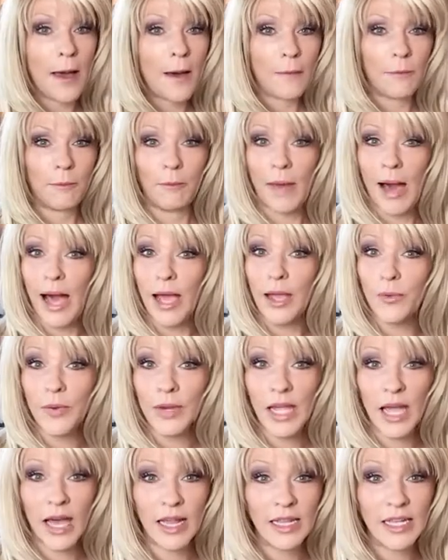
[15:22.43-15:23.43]
My
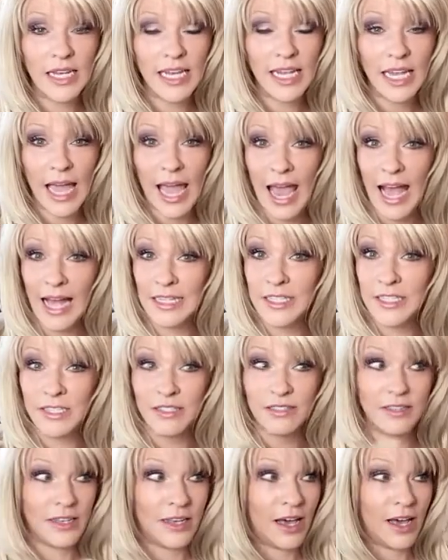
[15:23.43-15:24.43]
reality has
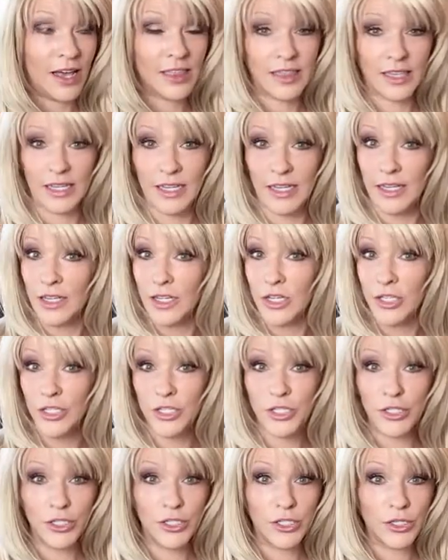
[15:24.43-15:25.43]
nothing
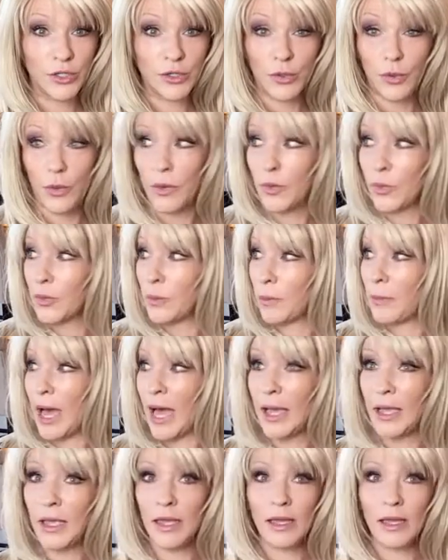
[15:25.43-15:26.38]
to do. My